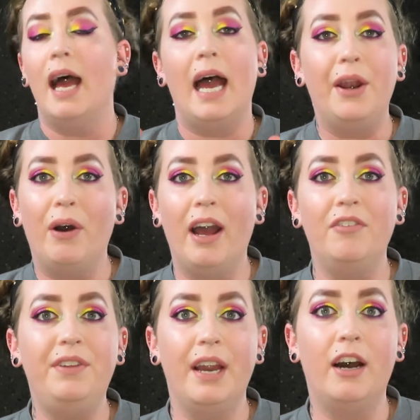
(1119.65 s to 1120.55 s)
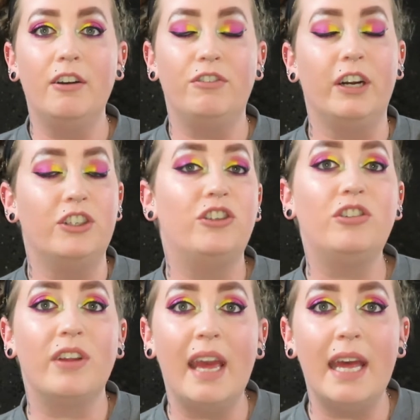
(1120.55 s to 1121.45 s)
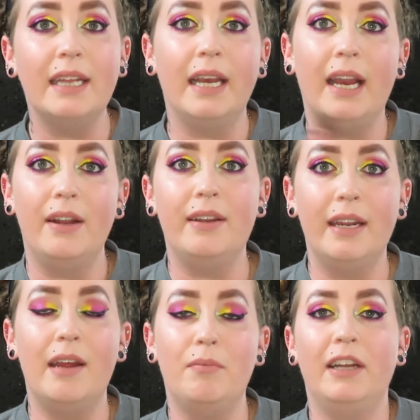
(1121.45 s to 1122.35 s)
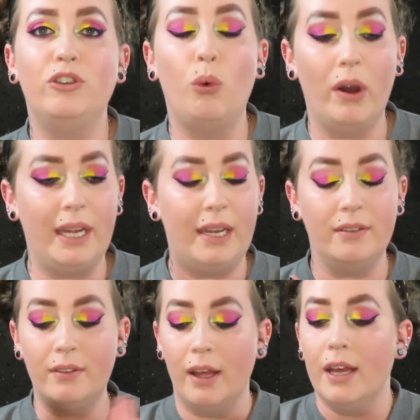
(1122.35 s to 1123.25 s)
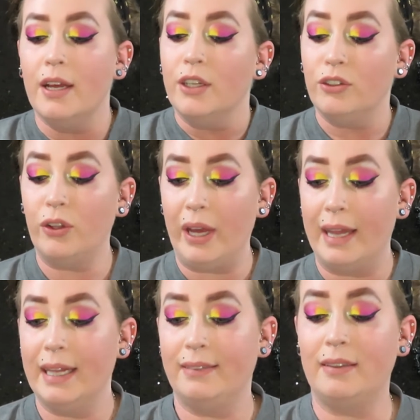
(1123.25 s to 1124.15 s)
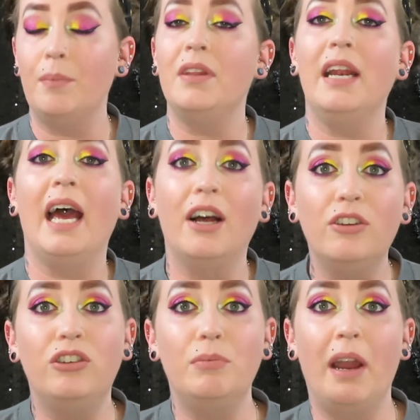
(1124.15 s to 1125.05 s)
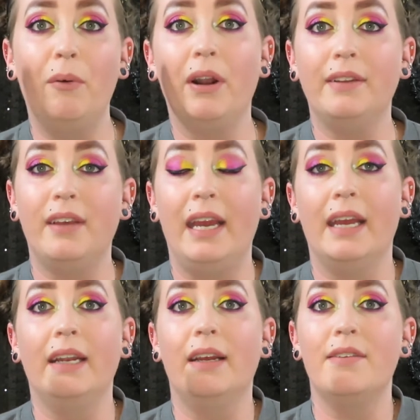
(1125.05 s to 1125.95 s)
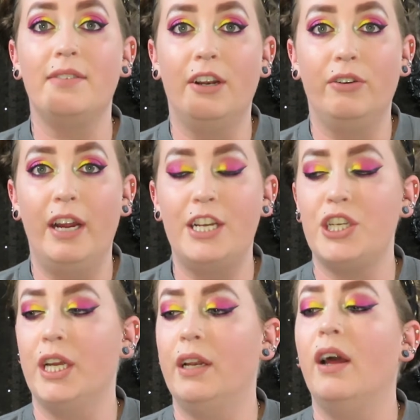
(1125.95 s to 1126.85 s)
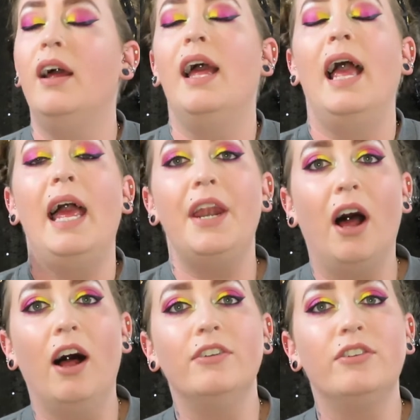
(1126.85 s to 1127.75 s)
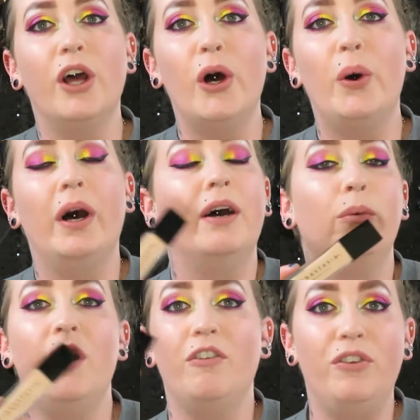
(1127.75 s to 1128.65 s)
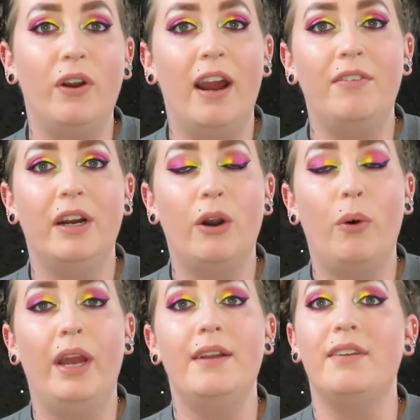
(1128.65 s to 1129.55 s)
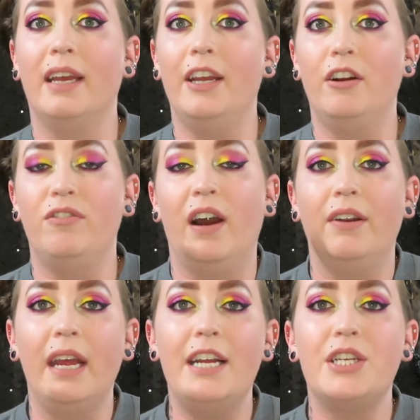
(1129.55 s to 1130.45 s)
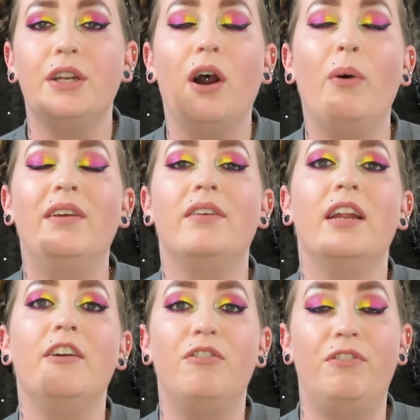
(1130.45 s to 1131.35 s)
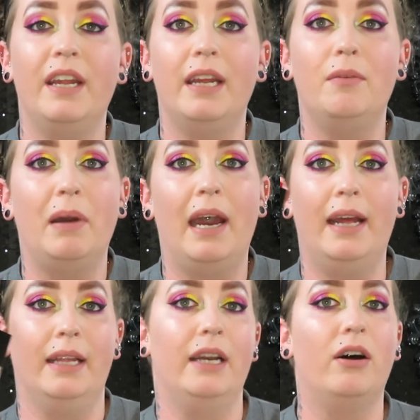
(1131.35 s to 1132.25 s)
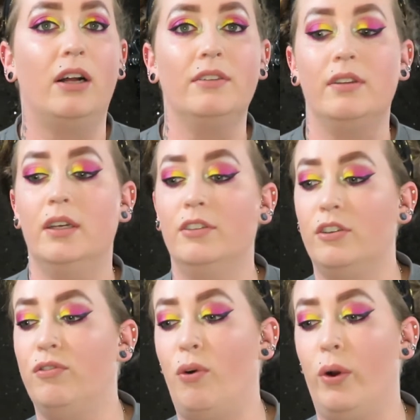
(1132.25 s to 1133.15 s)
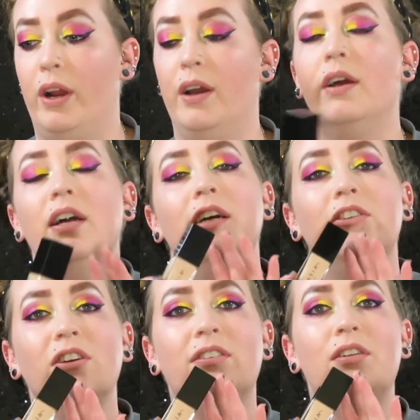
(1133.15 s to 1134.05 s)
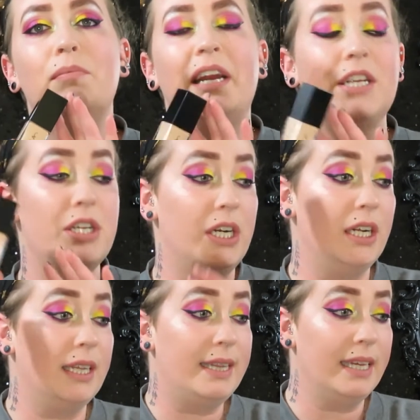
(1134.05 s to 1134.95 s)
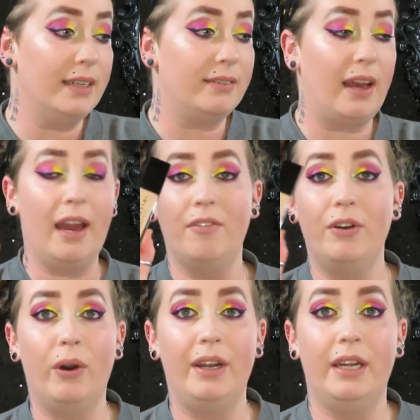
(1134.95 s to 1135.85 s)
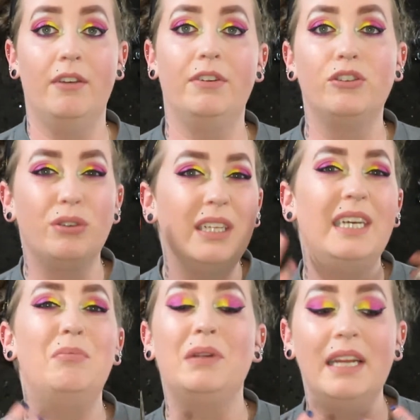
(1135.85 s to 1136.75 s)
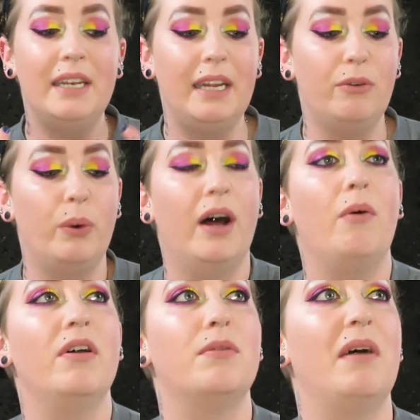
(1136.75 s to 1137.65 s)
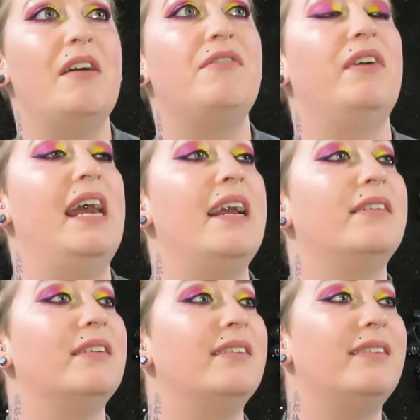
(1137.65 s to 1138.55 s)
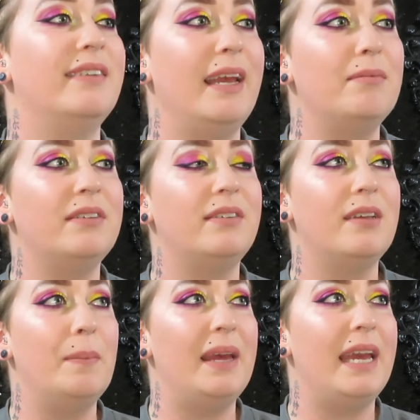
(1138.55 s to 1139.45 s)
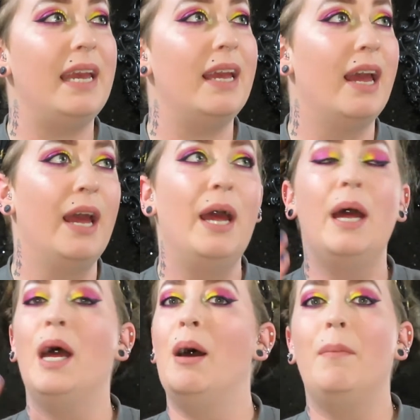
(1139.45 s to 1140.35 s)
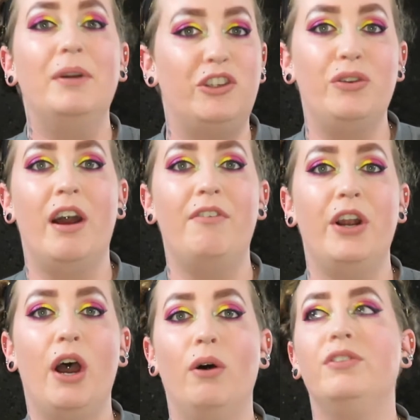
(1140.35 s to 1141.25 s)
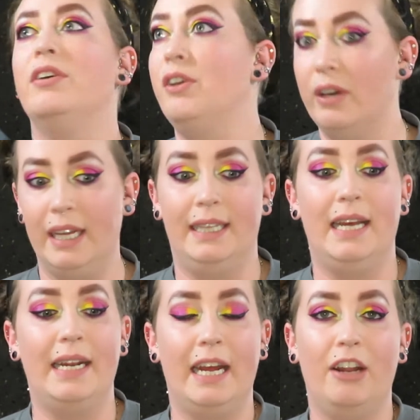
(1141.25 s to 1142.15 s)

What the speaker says: I don't have young, fresh skin like I did in my 20s. So yeah, that's something else you might want to take in consideration. And also, if you're ever going to get your foundation, always get it fitted by like Ulta, Sephora, just to make sure. This, I have no idea if it's really blending well with my face. It seems to be, but you never know till you hit that